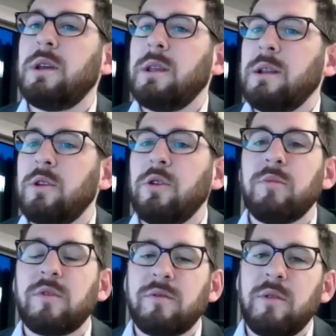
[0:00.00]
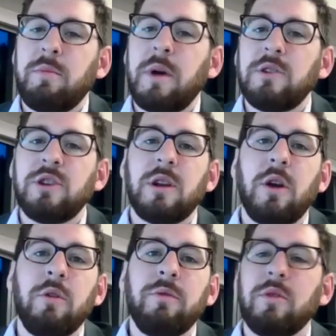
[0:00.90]
in terms of the budget
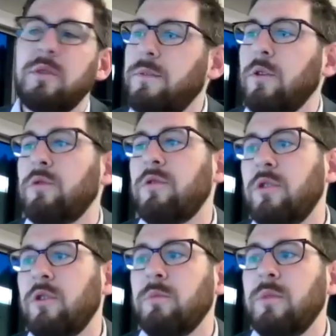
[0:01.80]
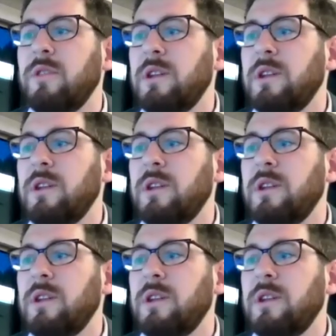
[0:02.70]
over the first term of the